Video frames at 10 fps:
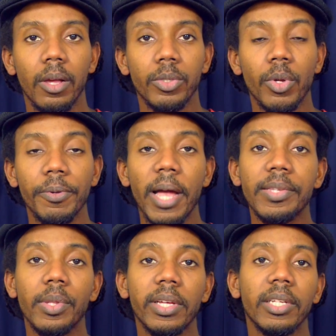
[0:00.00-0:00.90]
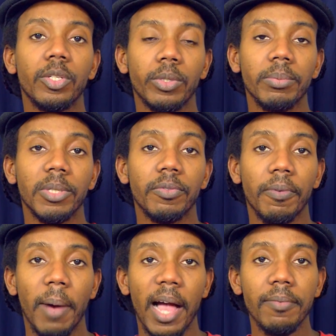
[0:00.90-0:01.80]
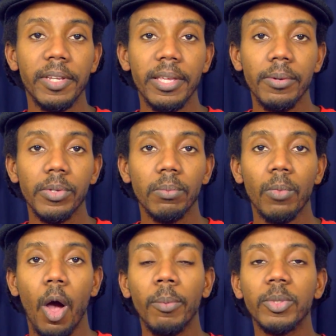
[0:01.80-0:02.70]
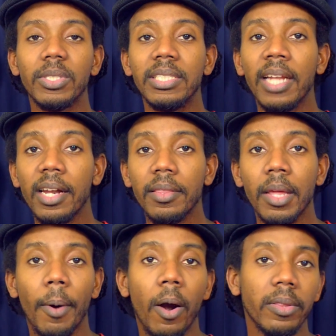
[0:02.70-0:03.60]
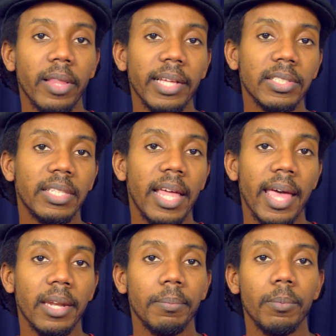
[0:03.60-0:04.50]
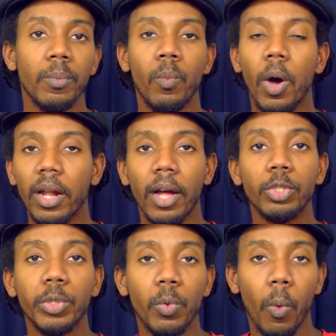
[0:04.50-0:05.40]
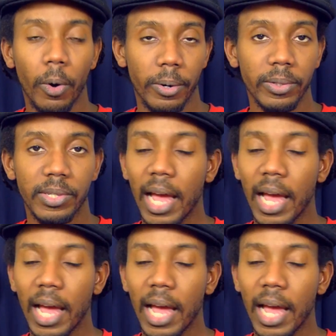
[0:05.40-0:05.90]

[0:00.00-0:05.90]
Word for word: So if you guys look at the descriptions for my videos, almost none of them are less than 100 words.